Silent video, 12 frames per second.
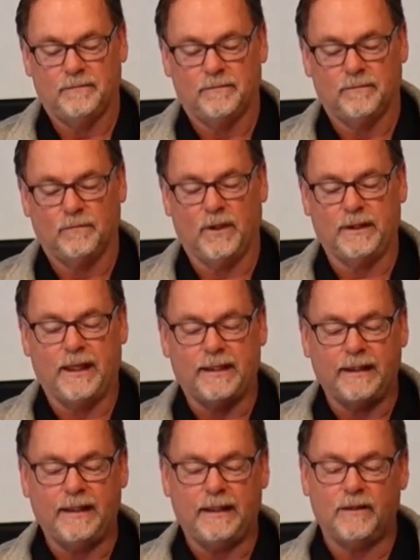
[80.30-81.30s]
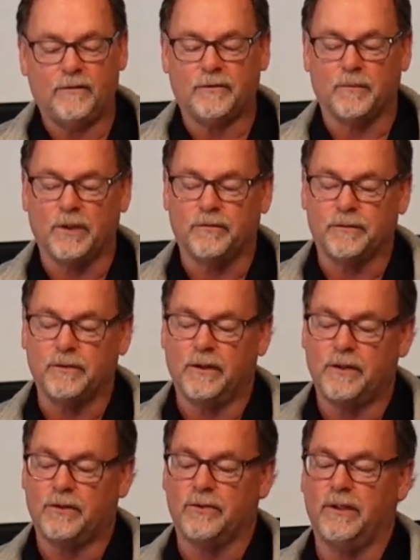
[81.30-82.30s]
when they had eaten from the fruit of
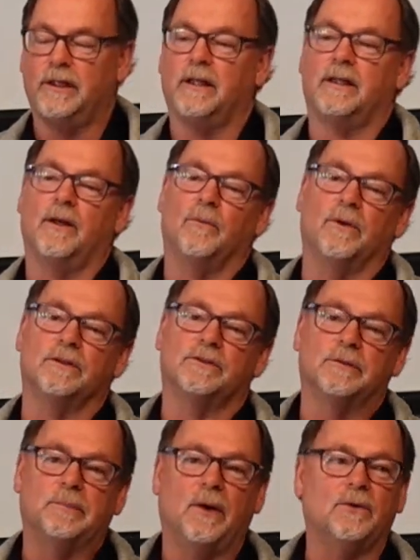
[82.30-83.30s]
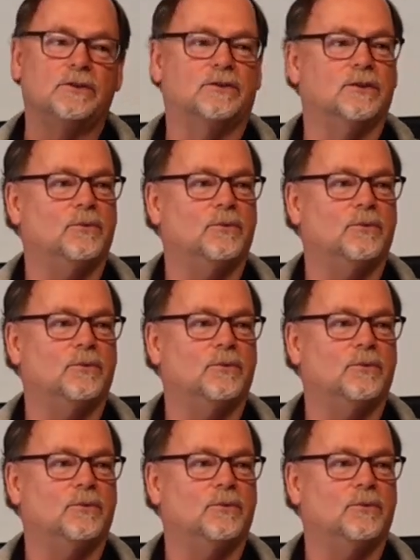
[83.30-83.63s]
the tree that they weren't supposed to,